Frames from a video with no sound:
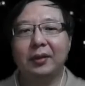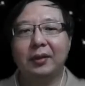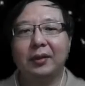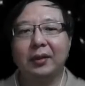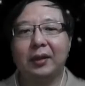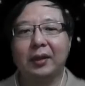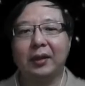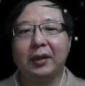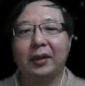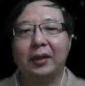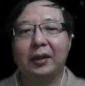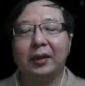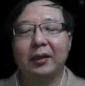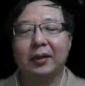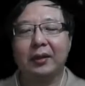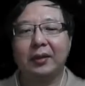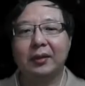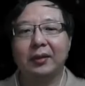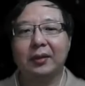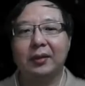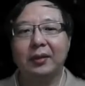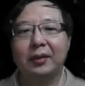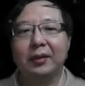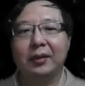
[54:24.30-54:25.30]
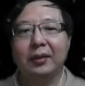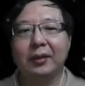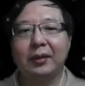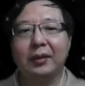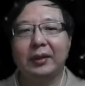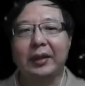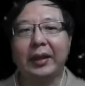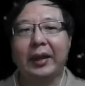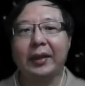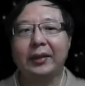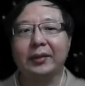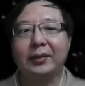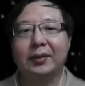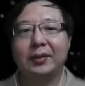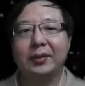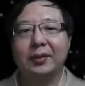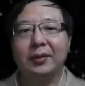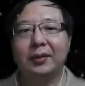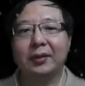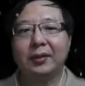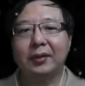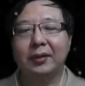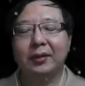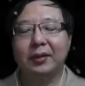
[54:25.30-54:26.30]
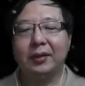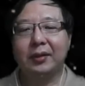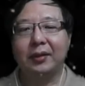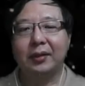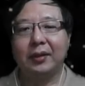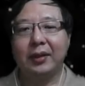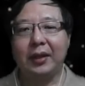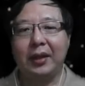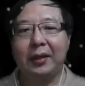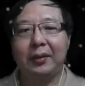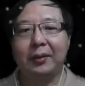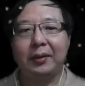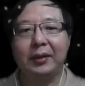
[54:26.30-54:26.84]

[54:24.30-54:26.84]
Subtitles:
that name,